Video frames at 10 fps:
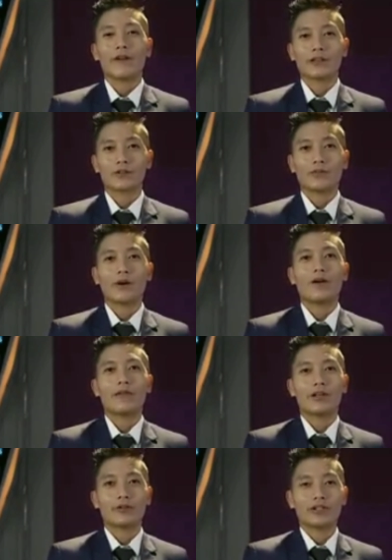face of
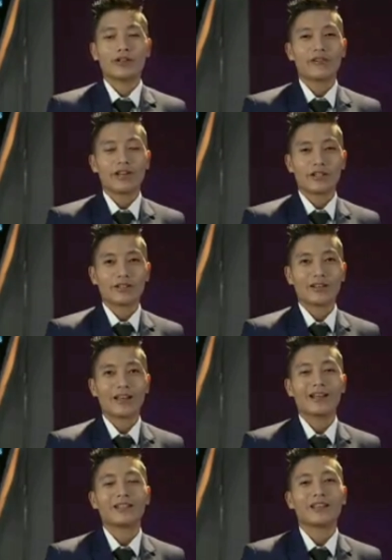our new
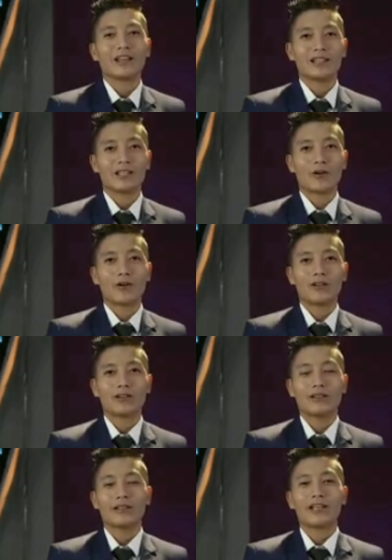generation and state as a
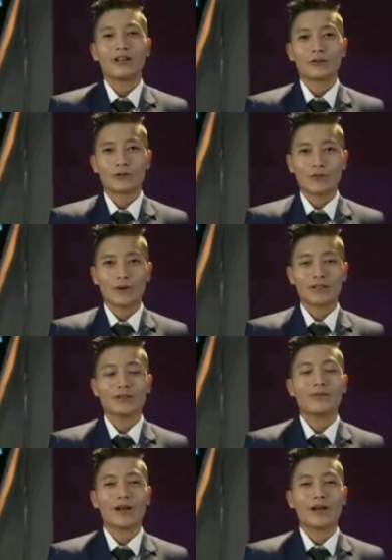whole. Thank you so much.